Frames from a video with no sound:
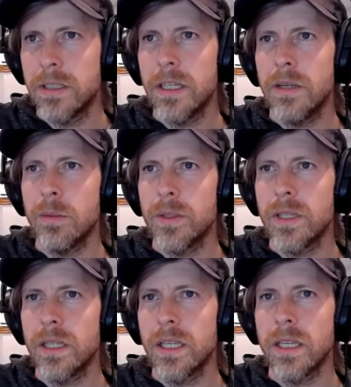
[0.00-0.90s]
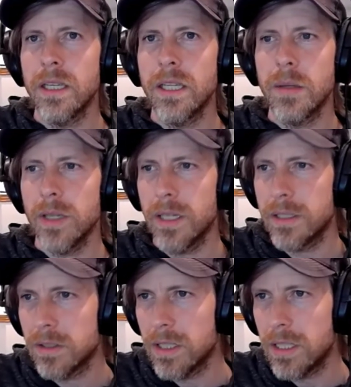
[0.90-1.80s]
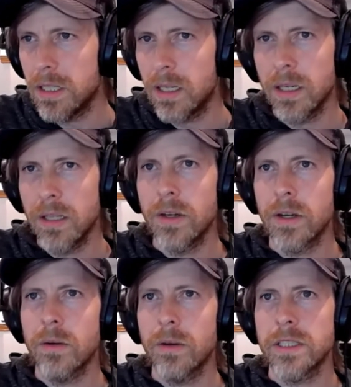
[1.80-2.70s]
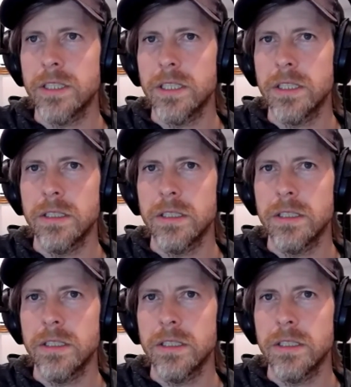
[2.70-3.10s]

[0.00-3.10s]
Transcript: And I'll put the link in, and then I will answer the other question.